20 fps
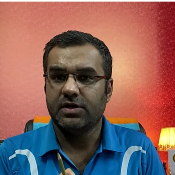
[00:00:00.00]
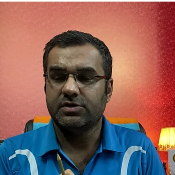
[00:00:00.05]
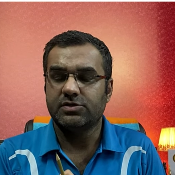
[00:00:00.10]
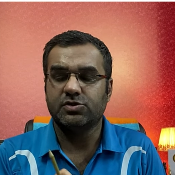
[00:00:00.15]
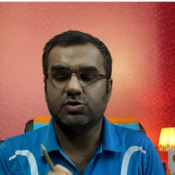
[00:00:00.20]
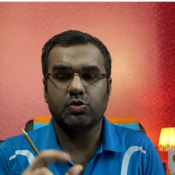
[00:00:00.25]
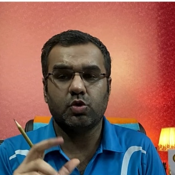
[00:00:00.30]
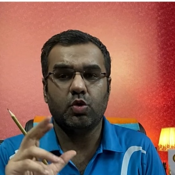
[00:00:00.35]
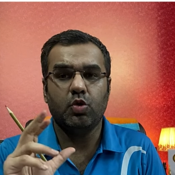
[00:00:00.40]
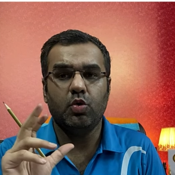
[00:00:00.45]

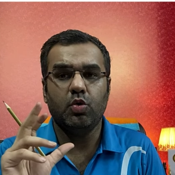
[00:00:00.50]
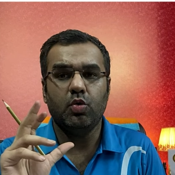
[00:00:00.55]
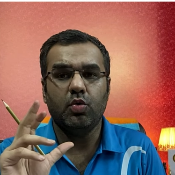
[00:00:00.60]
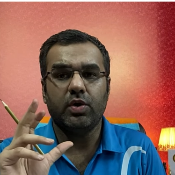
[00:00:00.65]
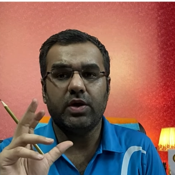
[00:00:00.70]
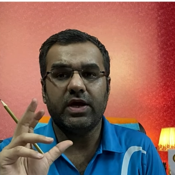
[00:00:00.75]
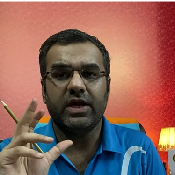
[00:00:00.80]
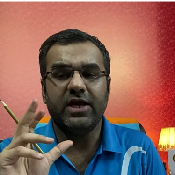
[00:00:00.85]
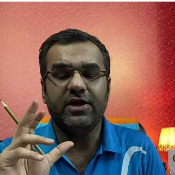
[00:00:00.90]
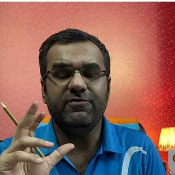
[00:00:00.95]

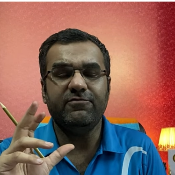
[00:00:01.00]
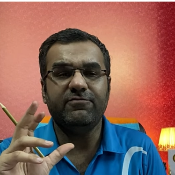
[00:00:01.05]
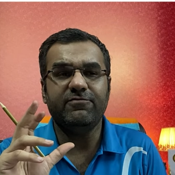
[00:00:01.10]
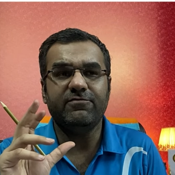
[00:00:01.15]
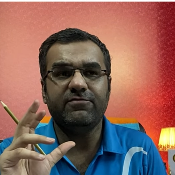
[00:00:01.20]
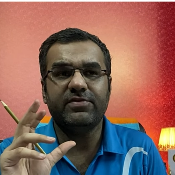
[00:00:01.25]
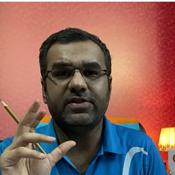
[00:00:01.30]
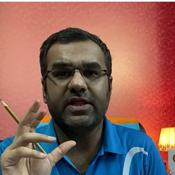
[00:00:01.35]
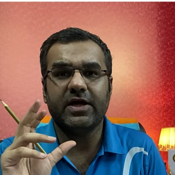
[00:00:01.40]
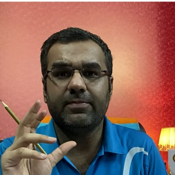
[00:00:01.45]
So
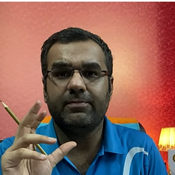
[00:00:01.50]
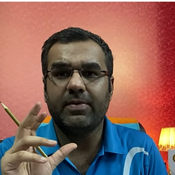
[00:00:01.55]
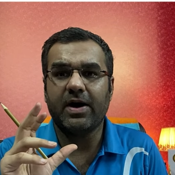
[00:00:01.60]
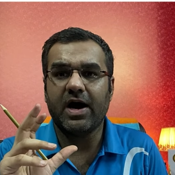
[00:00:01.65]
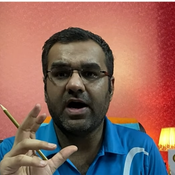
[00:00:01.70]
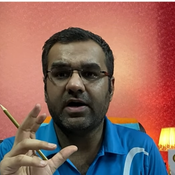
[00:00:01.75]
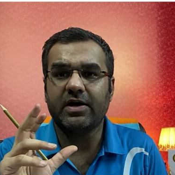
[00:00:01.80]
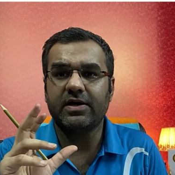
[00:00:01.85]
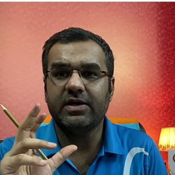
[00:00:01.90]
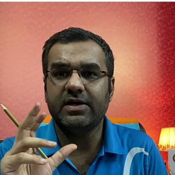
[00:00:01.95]
if the
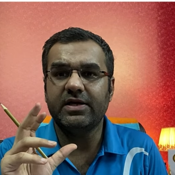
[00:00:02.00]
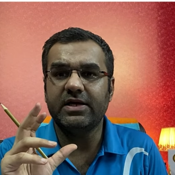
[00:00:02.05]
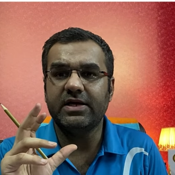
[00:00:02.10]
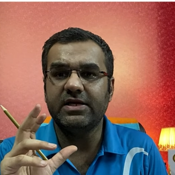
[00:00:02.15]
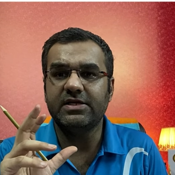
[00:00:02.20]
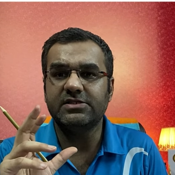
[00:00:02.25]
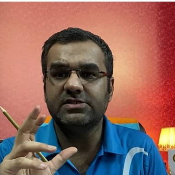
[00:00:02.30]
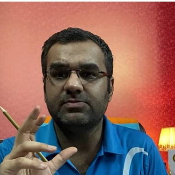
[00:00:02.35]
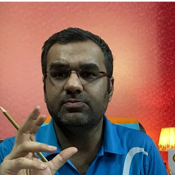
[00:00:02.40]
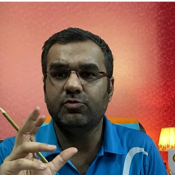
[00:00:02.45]
market
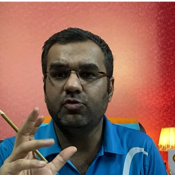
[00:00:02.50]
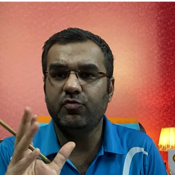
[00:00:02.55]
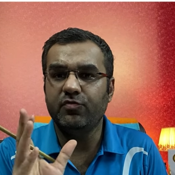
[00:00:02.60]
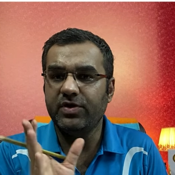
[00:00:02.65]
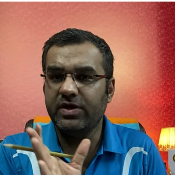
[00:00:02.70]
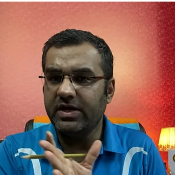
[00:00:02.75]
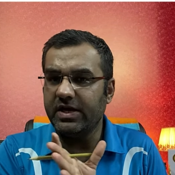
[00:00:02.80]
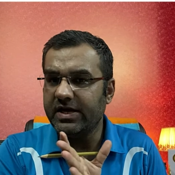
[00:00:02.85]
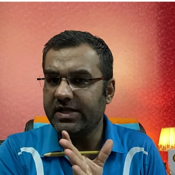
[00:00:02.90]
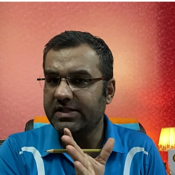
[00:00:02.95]
is
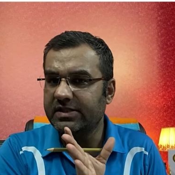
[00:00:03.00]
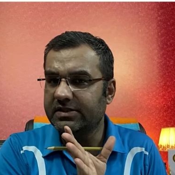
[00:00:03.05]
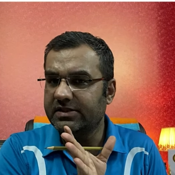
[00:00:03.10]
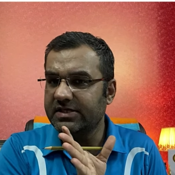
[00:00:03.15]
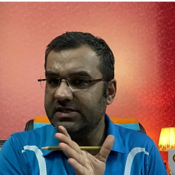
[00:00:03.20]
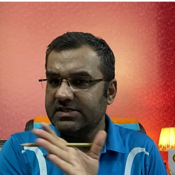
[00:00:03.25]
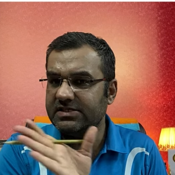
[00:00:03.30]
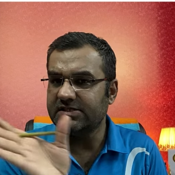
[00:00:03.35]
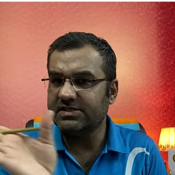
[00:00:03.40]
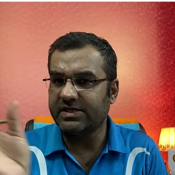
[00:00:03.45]
moving in
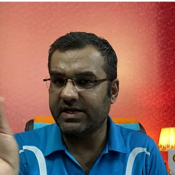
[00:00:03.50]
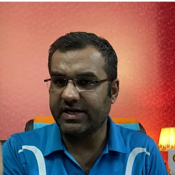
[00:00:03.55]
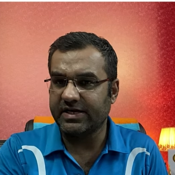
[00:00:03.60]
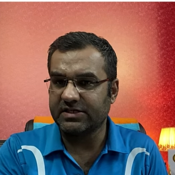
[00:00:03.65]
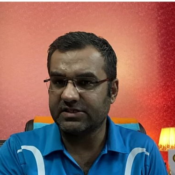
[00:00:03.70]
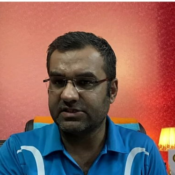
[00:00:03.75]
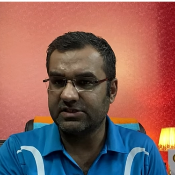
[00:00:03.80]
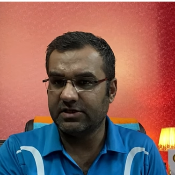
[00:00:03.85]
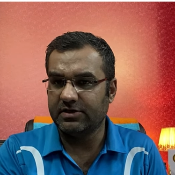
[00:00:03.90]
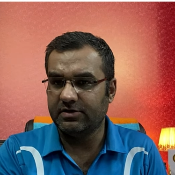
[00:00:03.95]
this
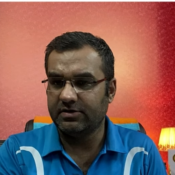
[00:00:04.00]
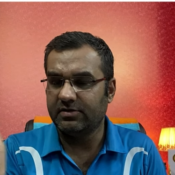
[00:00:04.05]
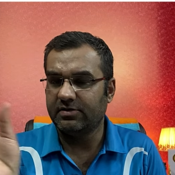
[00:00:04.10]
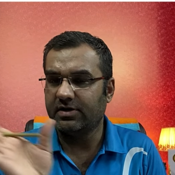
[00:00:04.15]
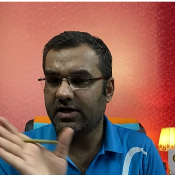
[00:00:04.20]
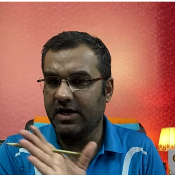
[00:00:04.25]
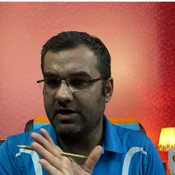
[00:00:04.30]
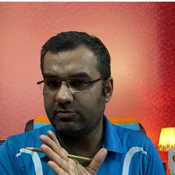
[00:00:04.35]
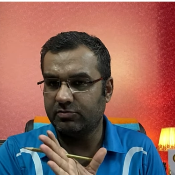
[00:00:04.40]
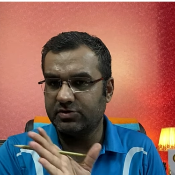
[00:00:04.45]
direction,
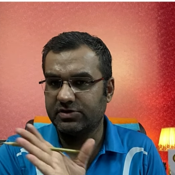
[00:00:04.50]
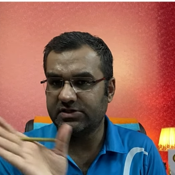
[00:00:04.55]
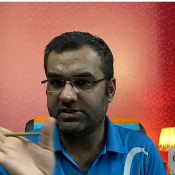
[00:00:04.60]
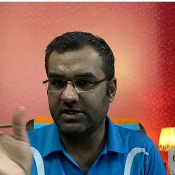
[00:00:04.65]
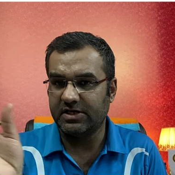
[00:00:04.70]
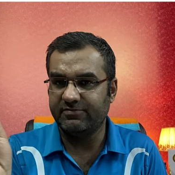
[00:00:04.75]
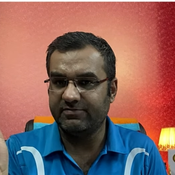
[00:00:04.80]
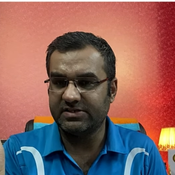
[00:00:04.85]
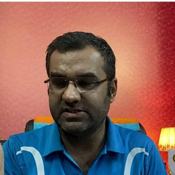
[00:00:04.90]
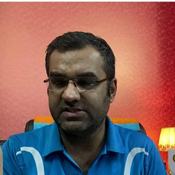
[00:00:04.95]
I would
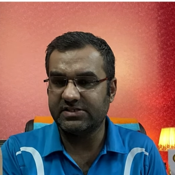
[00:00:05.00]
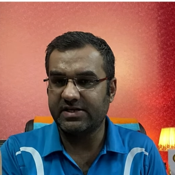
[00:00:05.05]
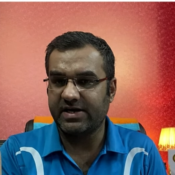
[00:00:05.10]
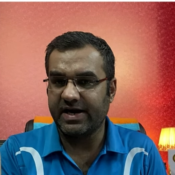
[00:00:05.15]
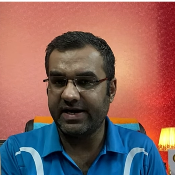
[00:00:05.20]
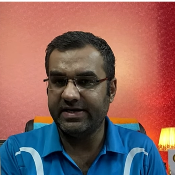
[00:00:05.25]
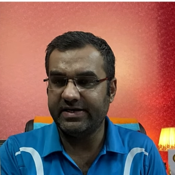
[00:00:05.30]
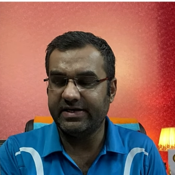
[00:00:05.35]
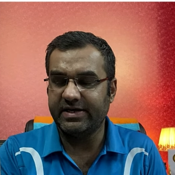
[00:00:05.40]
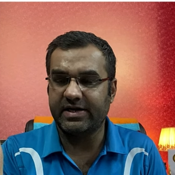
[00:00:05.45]
say, which is the
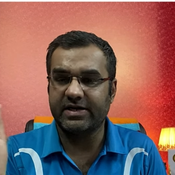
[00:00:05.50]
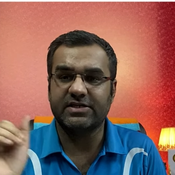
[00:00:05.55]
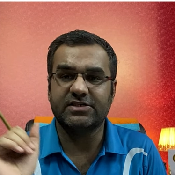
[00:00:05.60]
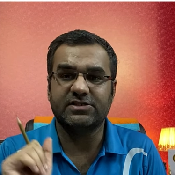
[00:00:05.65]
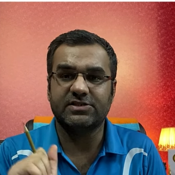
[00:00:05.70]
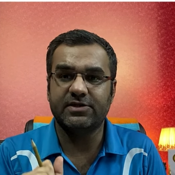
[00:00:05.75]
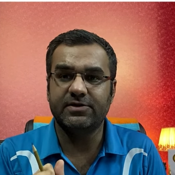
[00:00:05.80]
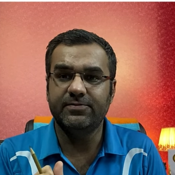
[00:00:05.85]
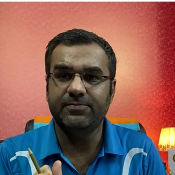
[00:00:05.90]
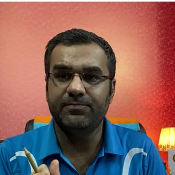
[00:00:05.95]
right
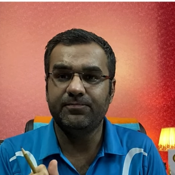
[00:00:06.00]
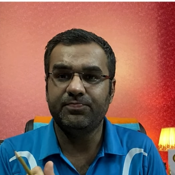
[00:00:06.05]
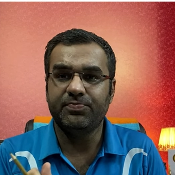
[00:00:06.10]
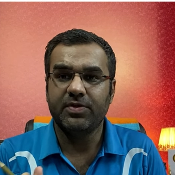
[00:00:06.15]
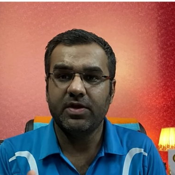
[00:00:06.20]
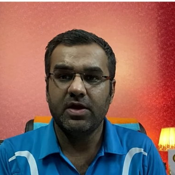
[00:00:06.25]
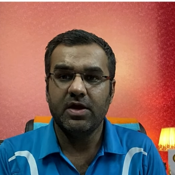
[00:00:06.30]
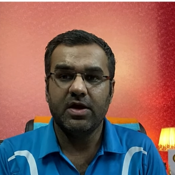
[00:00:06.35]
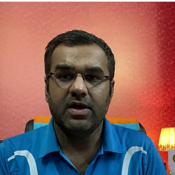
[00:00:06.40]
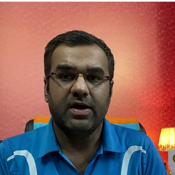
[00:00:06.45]
direction,
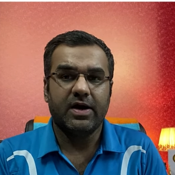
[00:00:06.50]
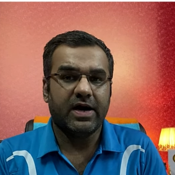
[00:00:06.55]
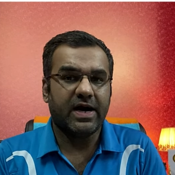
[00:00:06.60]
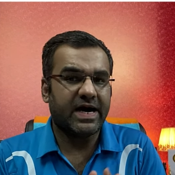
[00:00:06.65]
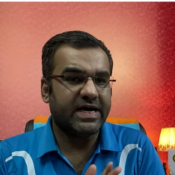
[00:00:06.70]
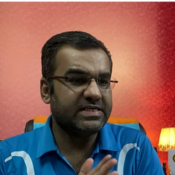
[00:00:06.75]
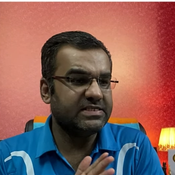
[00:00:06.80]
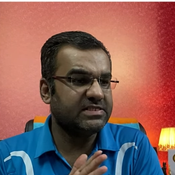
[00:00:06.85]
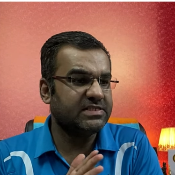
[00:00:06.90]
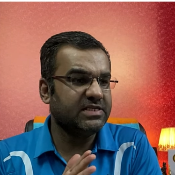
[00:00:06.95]

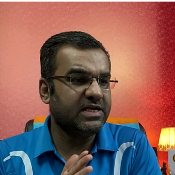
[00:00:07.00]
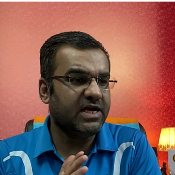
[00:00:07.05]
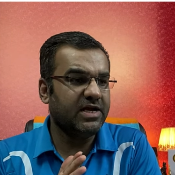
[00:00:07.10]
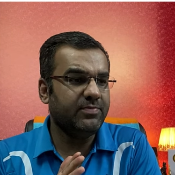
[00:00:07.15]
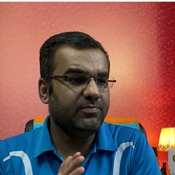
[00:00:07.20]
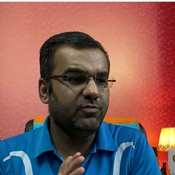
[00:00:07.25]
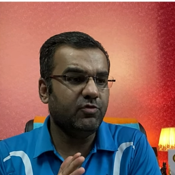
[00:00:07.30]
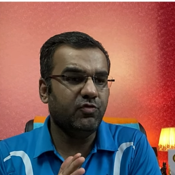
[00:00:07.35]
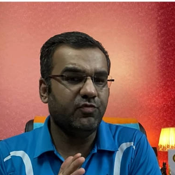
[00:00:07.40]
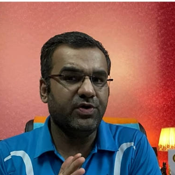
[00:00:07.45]

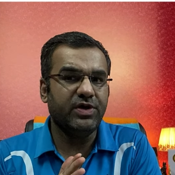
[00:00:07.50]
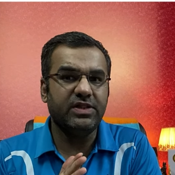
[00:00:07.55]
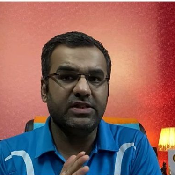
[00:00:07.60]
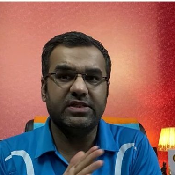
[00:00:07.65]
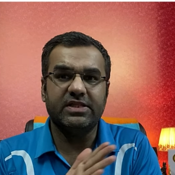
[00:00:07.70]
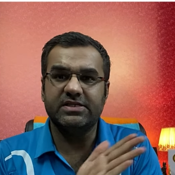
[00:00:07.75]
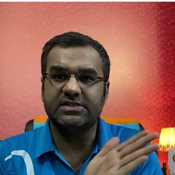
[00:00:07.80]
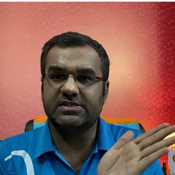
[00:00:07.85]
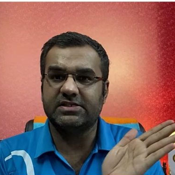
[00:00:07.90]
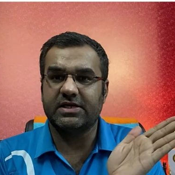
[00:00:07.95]
ICAI move in
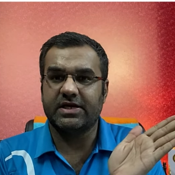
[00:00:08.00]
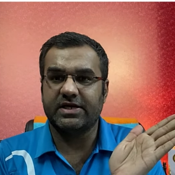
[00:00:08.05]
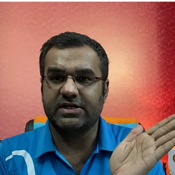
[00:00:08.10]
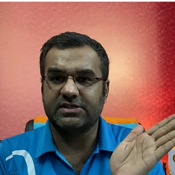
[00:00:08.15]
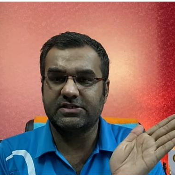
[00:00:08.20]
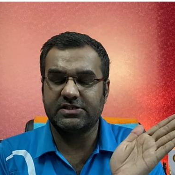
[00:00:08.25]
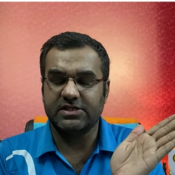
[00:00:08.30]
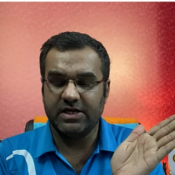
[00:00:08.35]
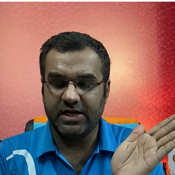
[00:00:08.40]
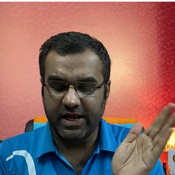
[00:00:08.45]
this
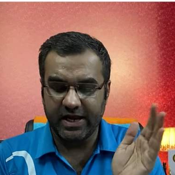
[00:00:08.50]
direction.